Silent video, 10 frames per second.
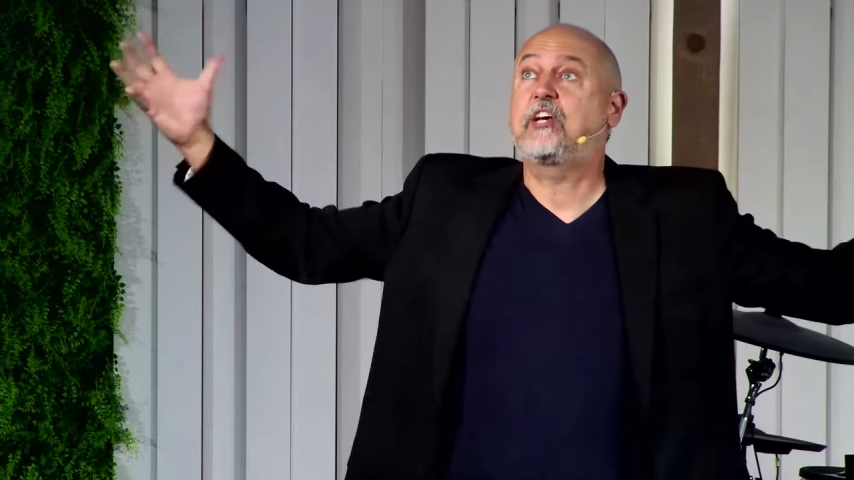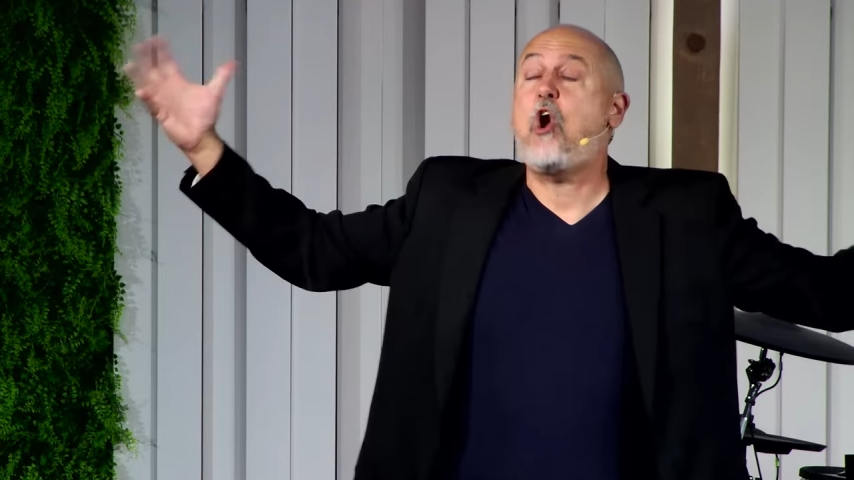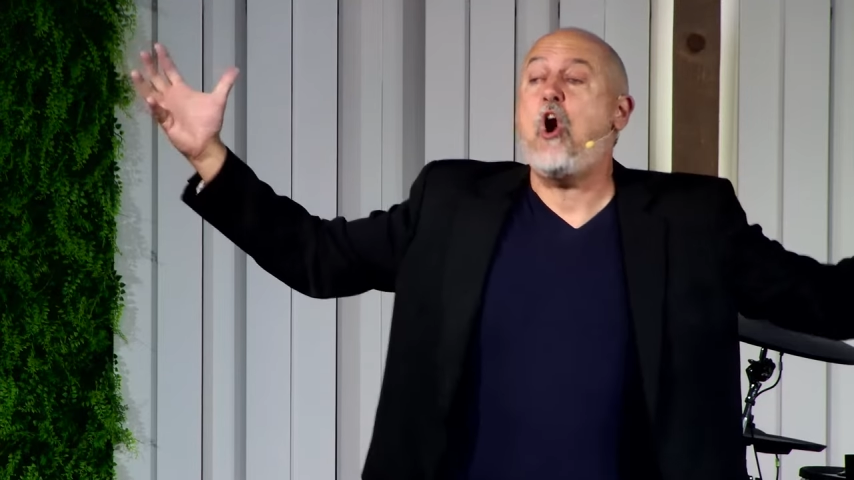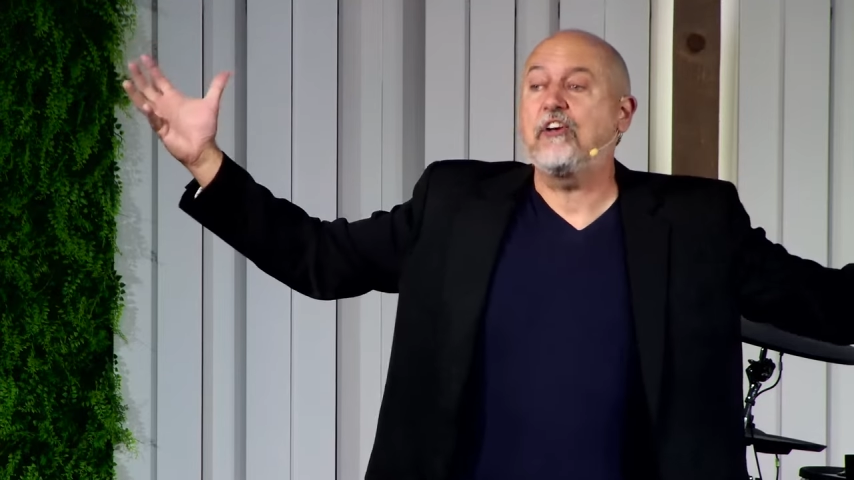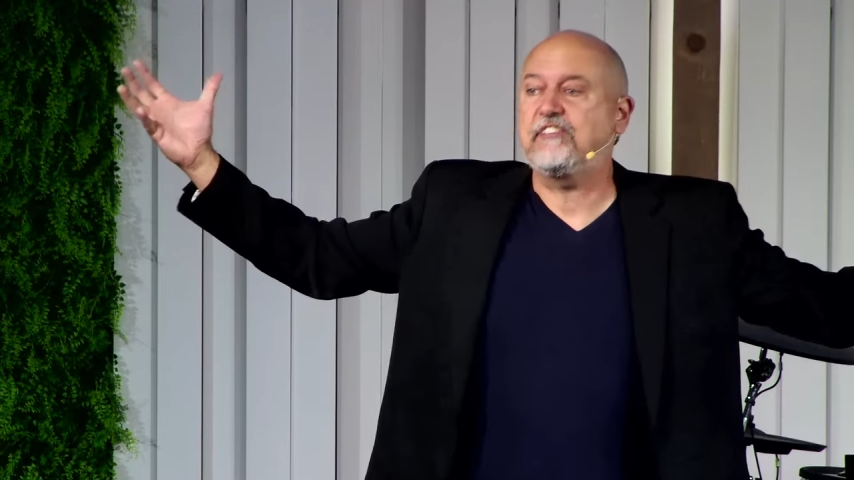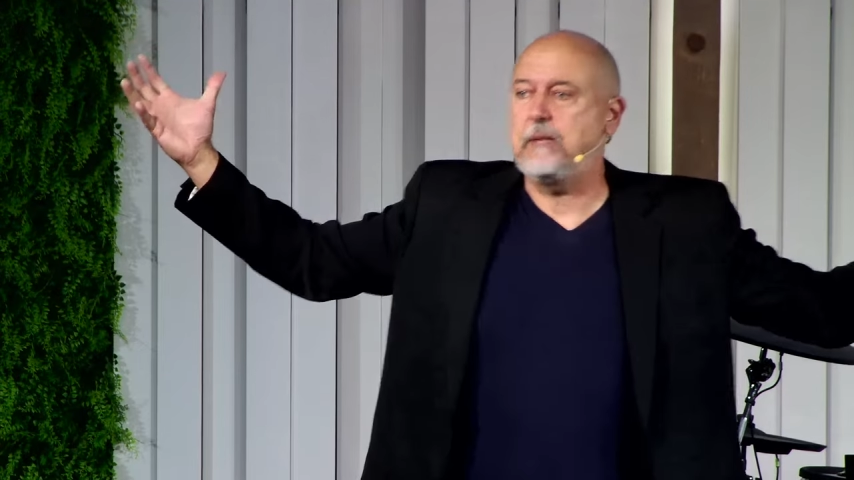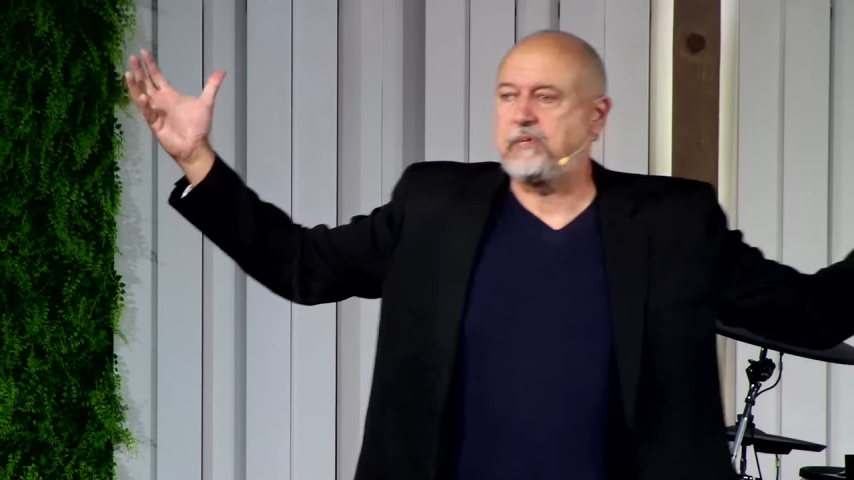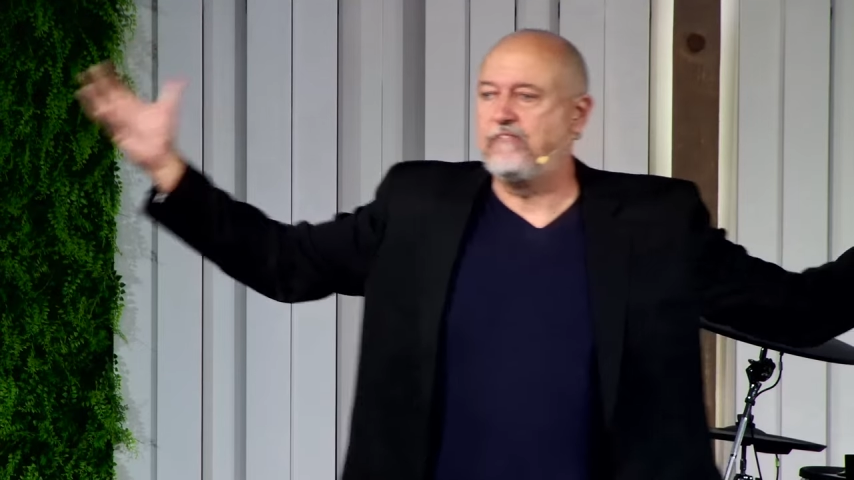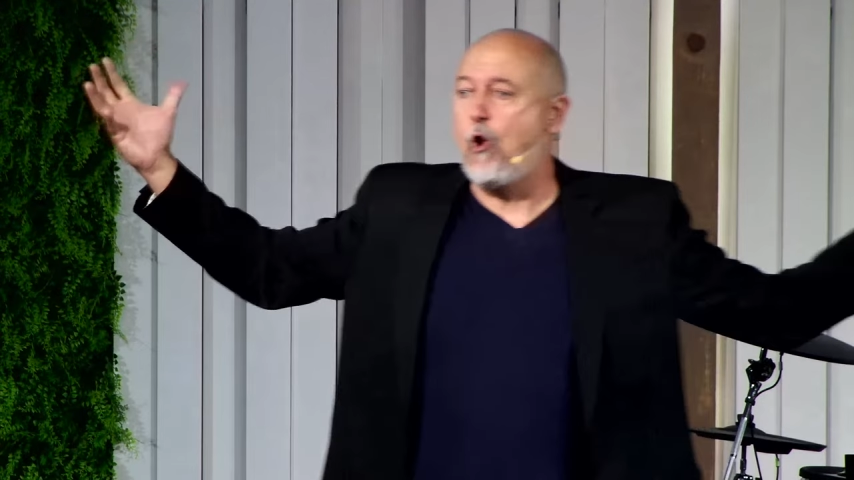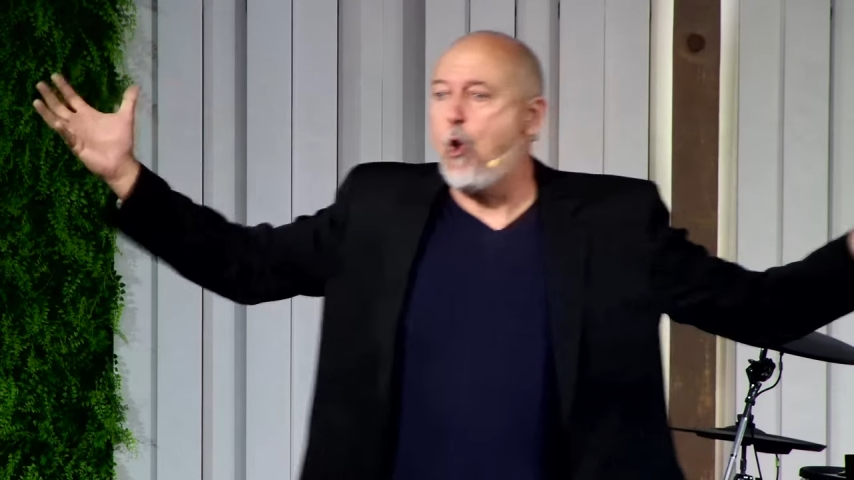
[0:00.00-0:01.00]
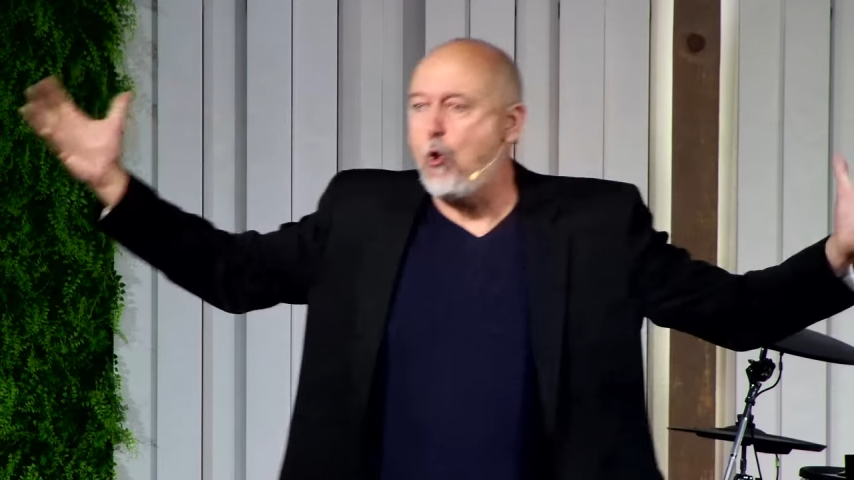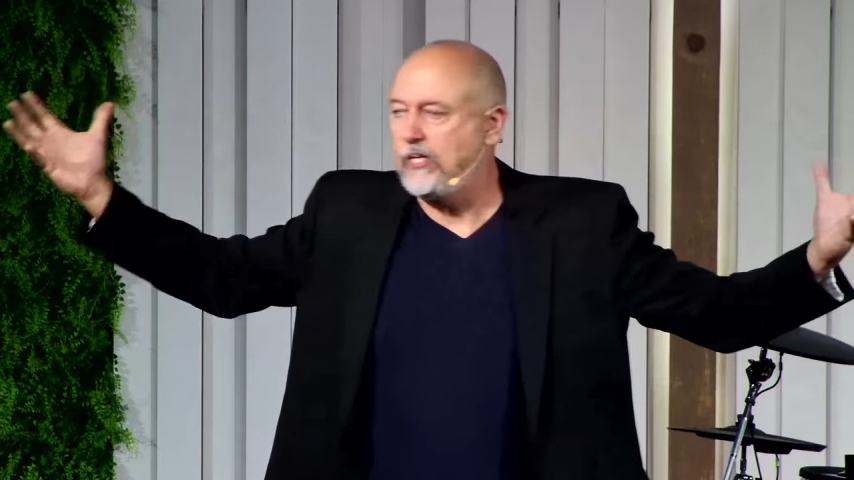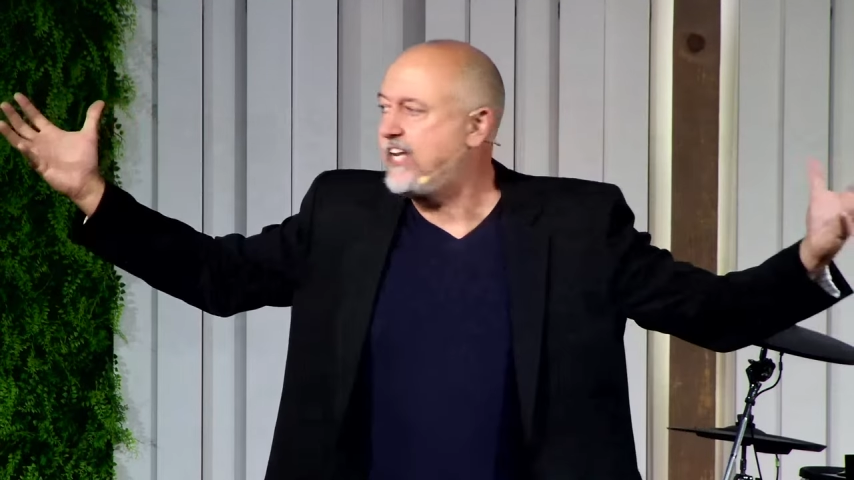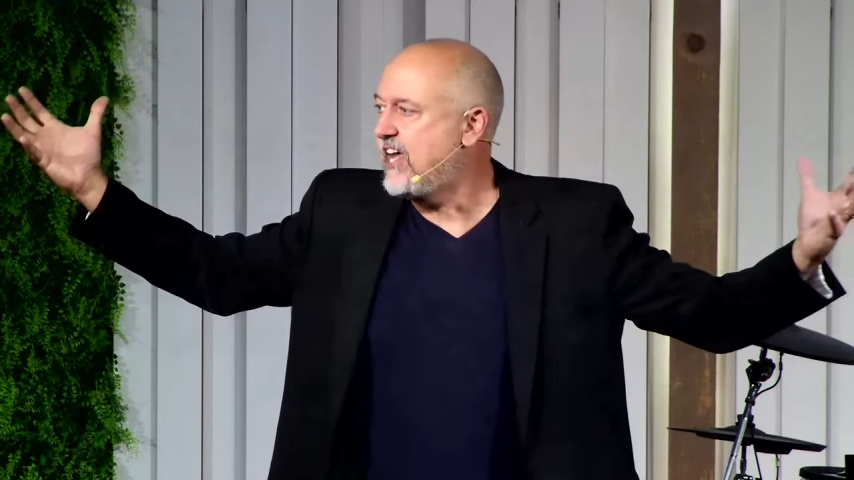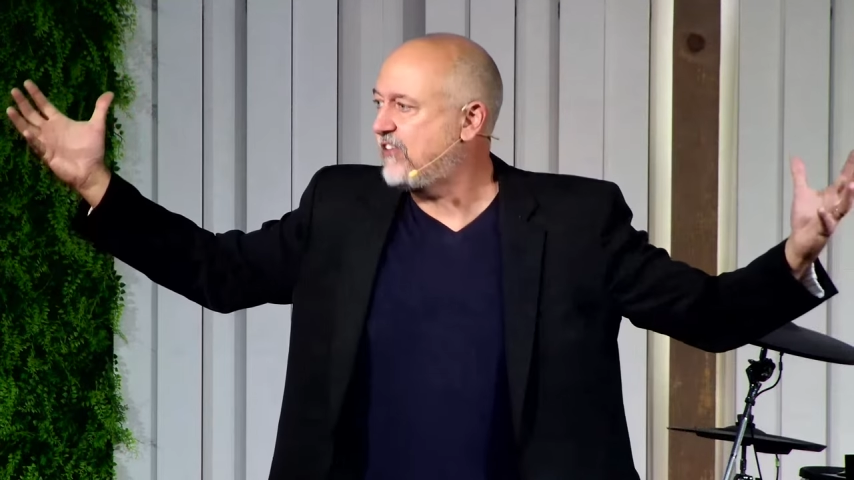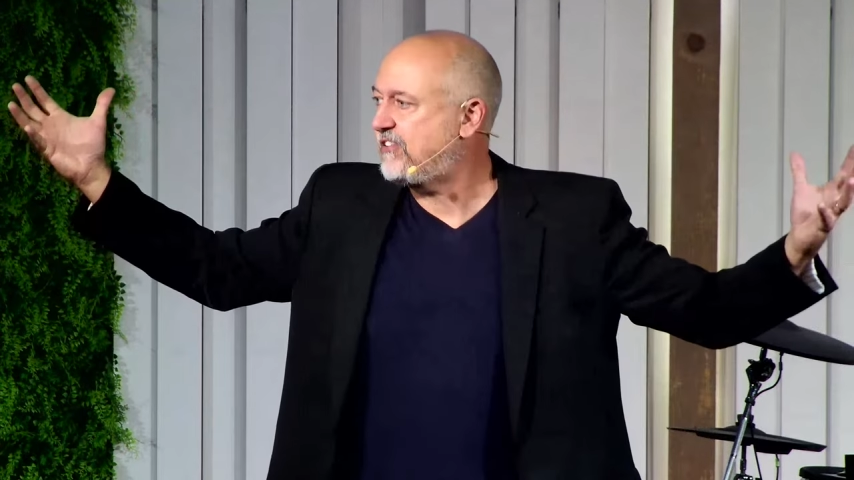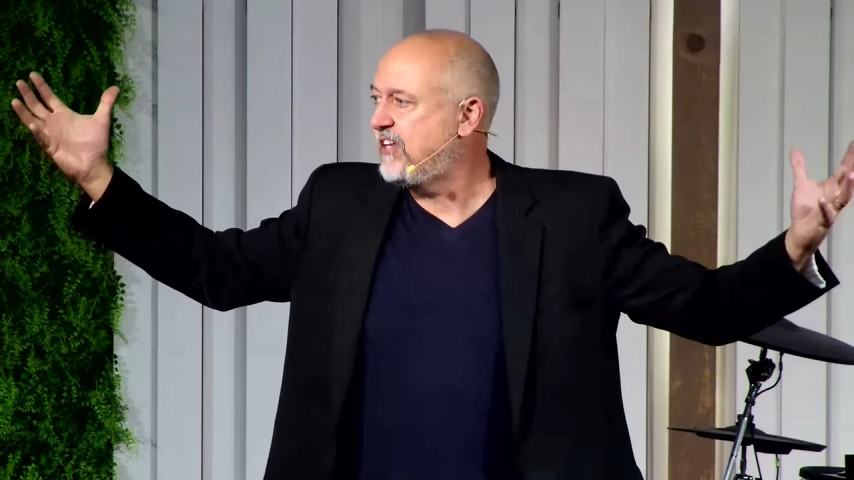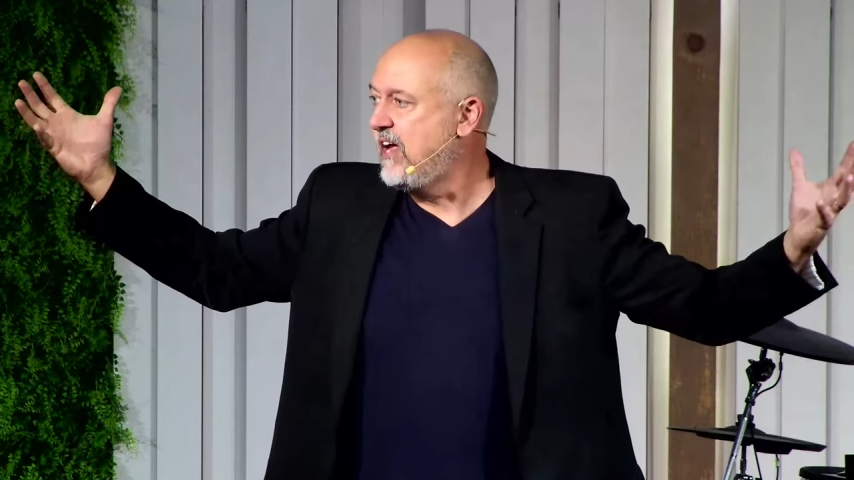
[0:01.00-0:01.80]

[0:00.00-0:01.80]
concept of holiness